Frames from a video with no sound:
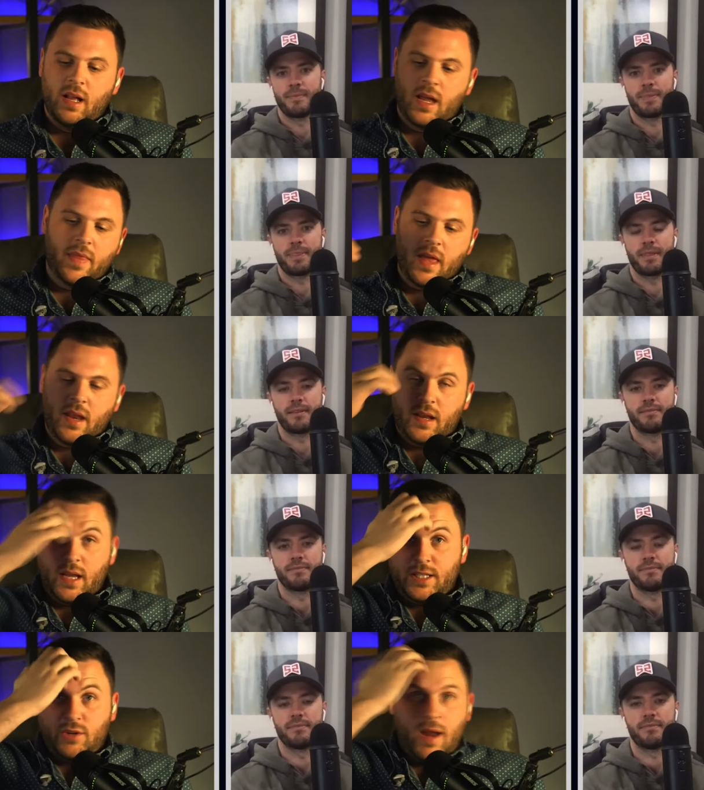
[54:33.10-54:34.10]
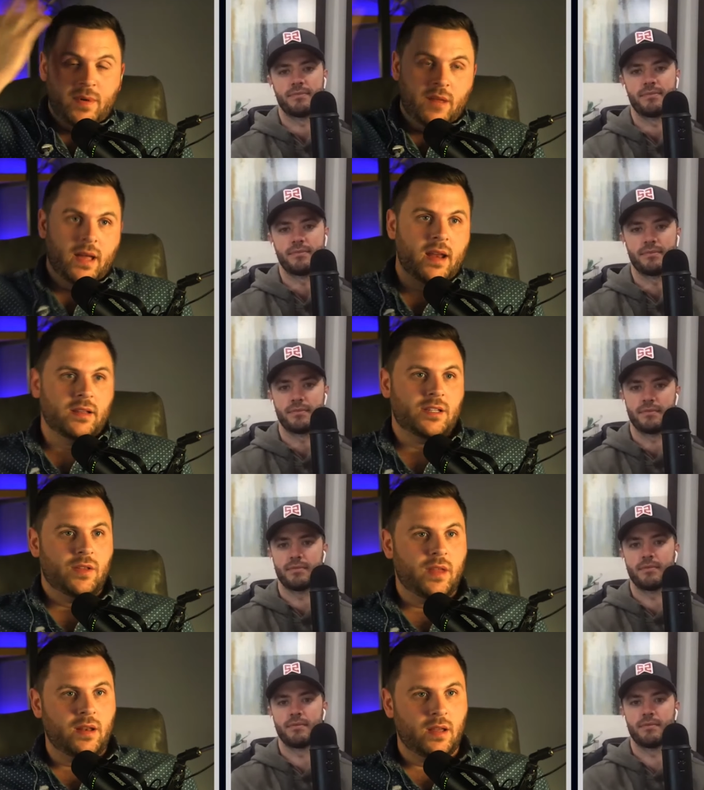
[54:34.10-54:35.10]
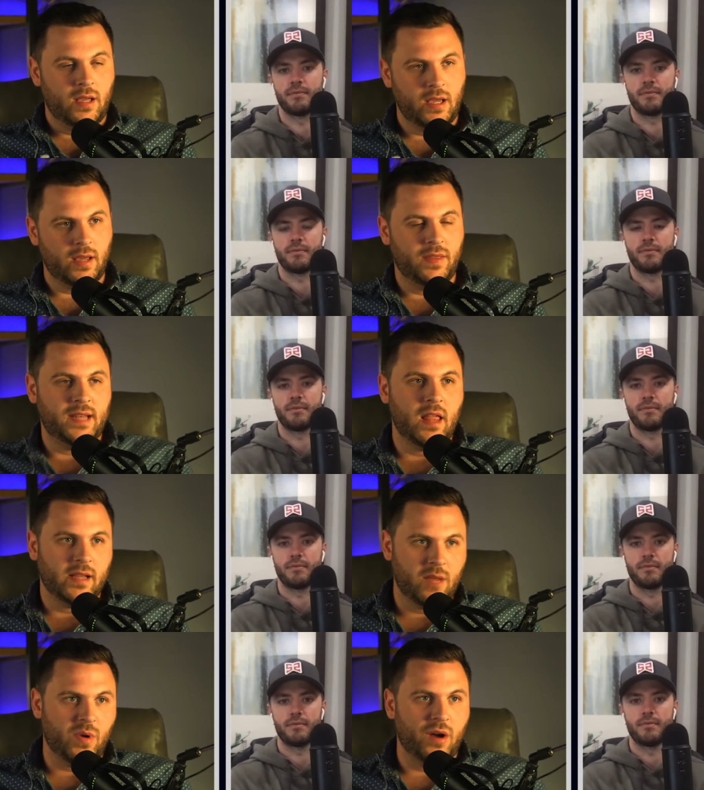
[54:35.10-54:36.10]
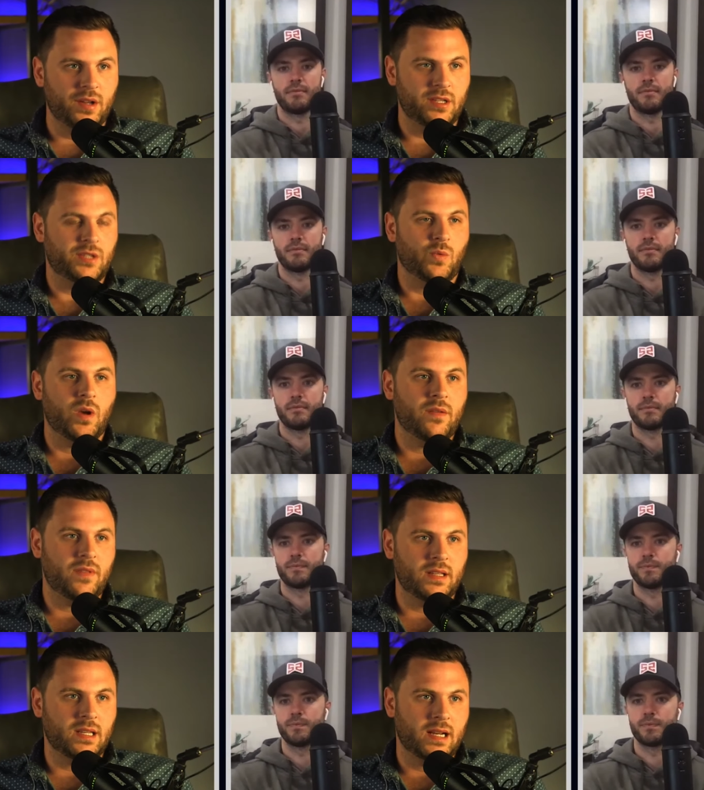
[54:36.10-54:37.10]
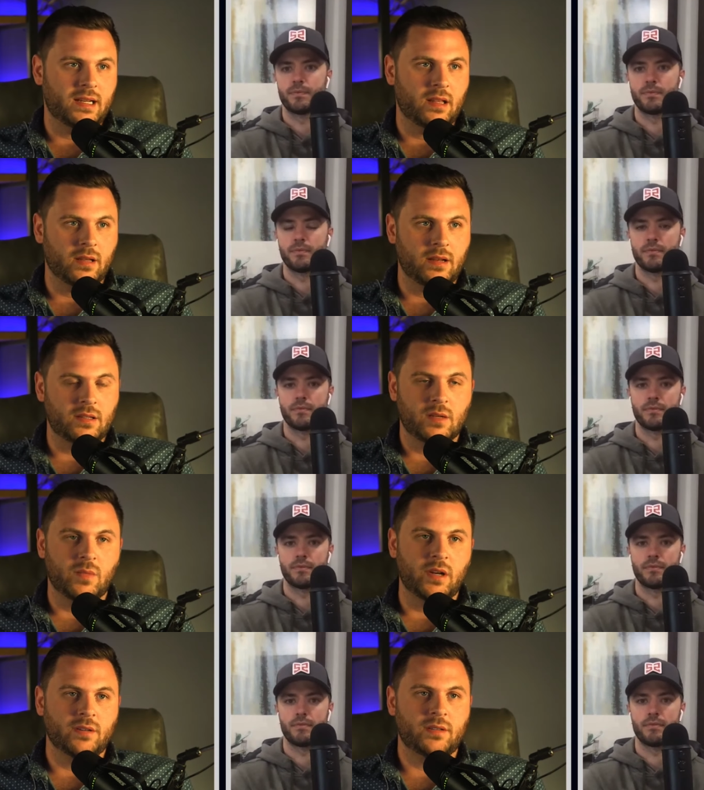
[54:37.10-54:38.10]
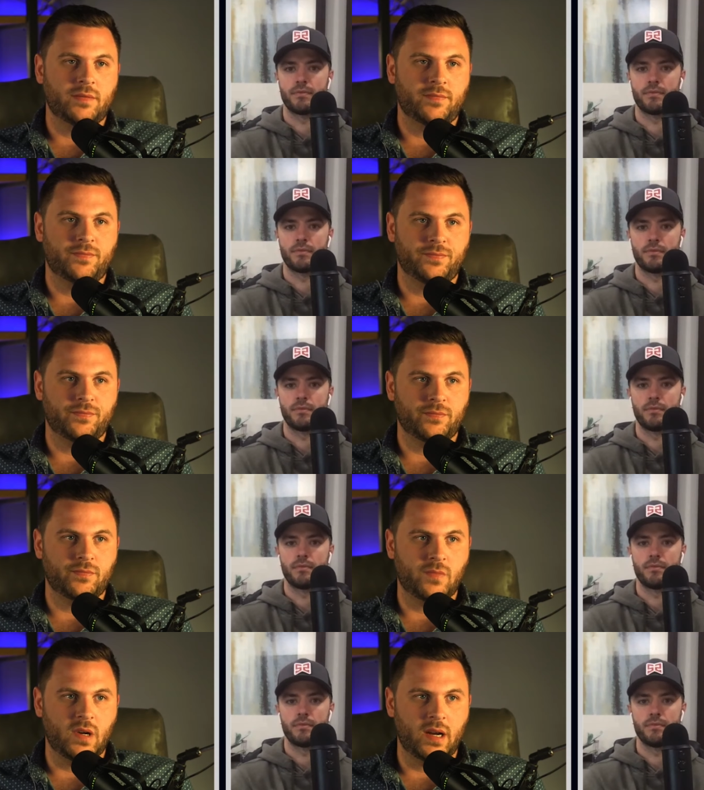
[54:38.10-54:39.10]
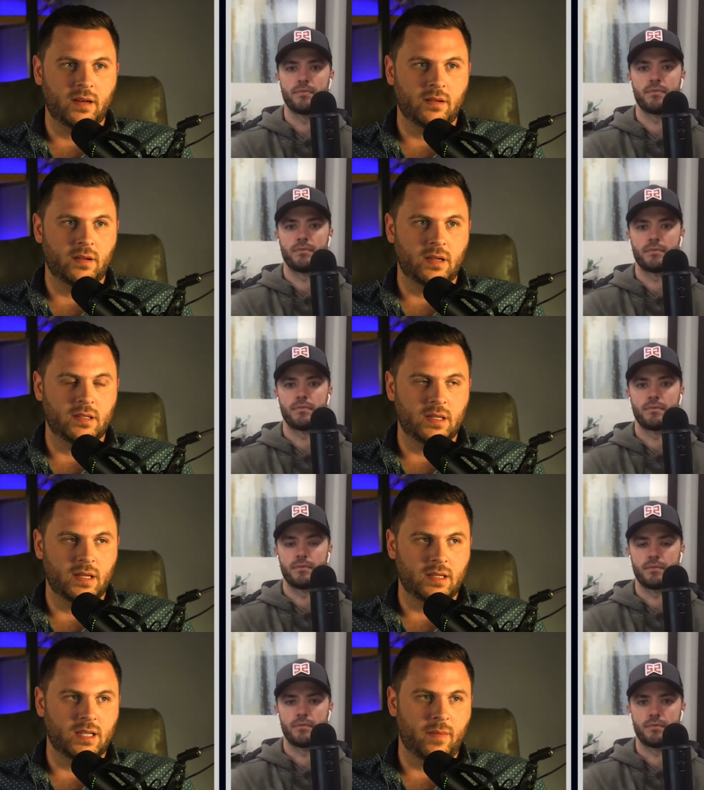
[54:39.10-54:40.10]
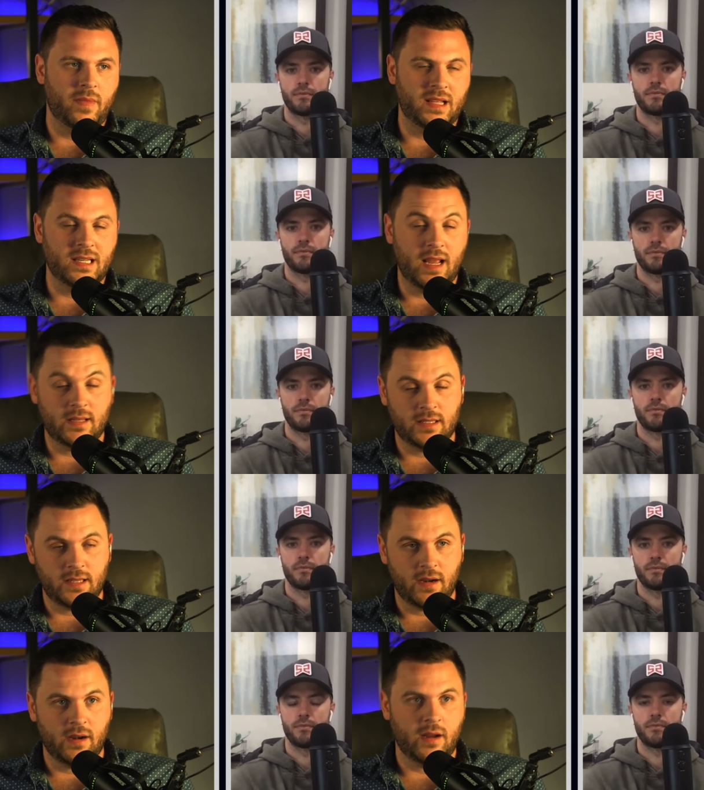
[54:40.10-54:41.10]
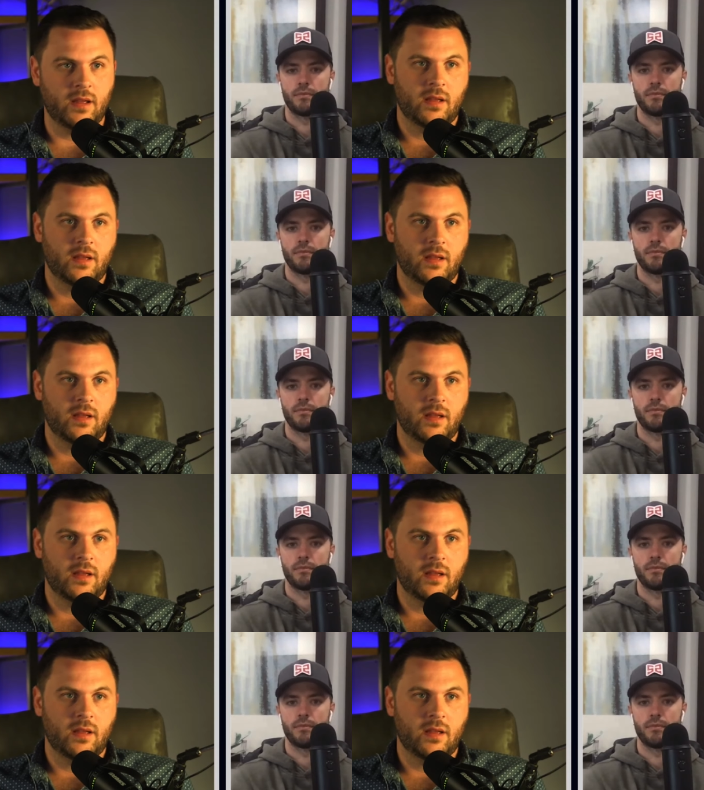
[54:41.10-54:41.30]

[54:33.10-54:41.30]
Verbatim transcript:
Speaker 1: And then to wrap it up, kind of, so then the delegate part is what of this can I delegate to someone else? All right. Is it something that's necessary,